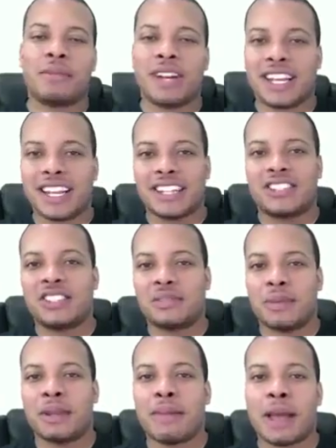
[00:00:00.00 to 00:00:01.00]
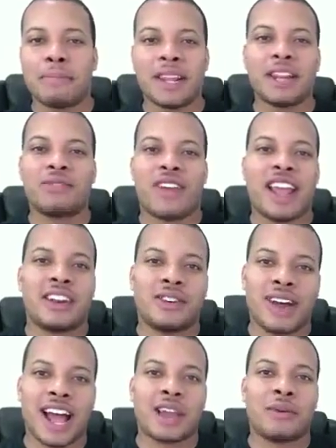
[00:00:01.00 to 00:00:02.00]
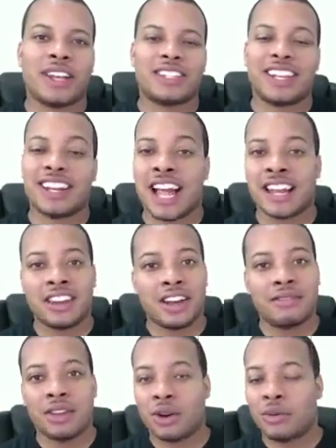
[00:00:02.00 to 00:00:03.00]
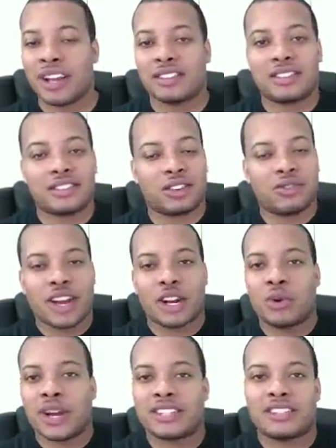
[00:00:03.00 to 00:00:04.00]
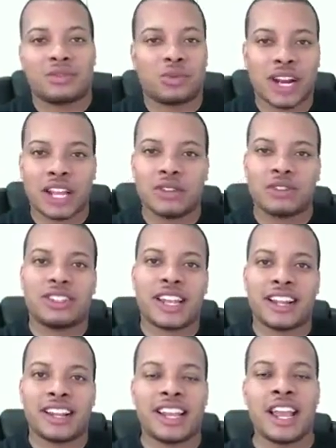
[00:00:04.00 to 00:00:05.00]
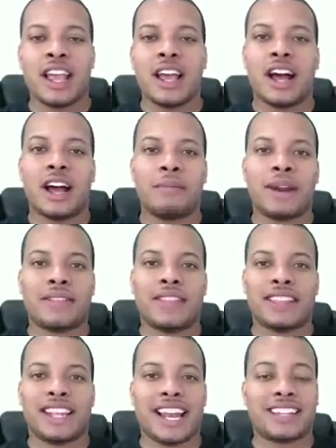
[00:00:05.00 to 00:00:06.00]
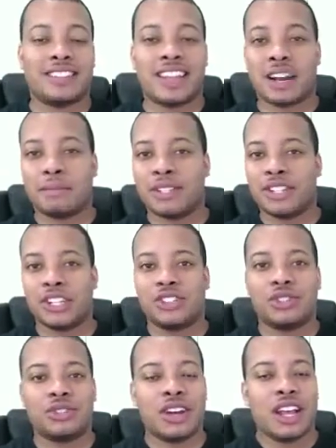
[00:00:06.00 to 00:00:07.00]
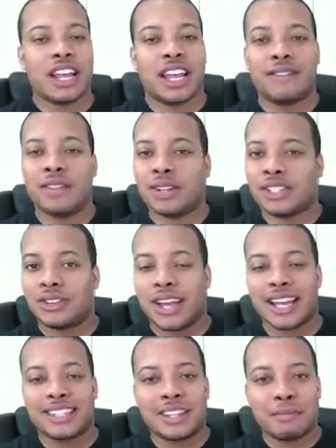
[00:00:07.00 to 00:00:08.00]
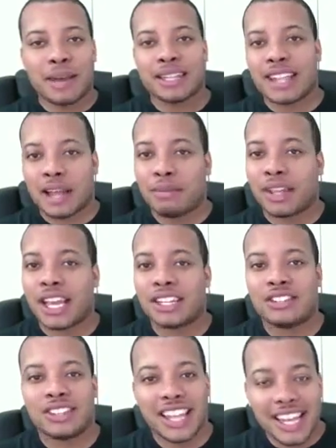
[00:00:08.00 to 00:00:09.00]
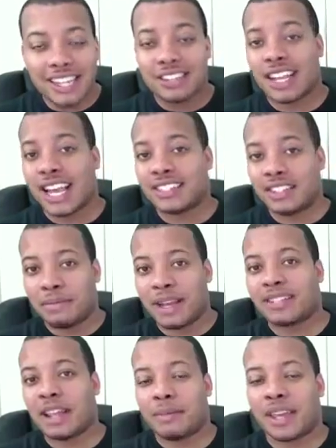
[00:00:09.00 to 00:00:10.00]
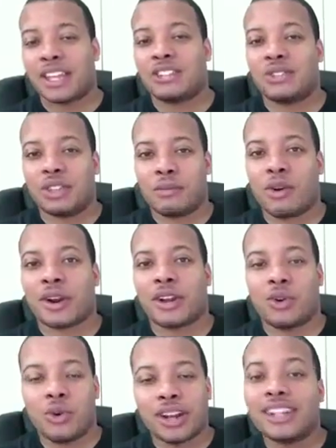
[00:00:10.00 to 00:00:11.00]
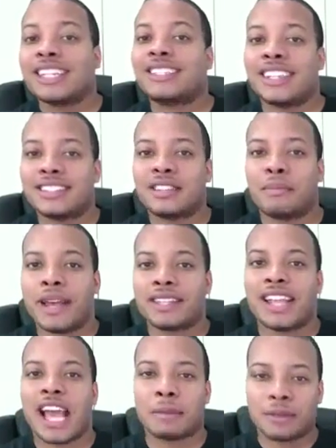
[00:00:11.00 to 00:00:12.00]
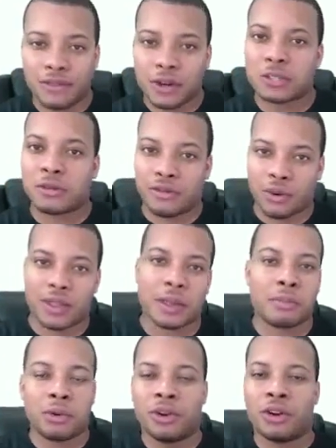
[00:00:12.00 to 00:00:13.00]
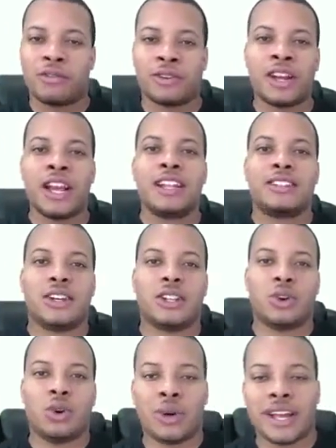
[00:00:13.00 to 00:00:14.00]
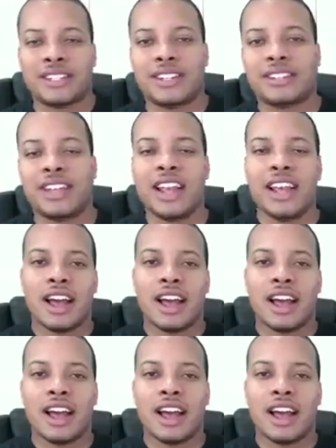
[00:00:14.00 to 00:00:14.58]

But again, this has been my mini rant on iOS. Again, I love the OS. It's a great OS. It's what I use daily. But I think that it has a lot of potential, even though it still has the best applications. It easily has the best applications on the market, or at least gets the best apps first before they moved over to other OSs.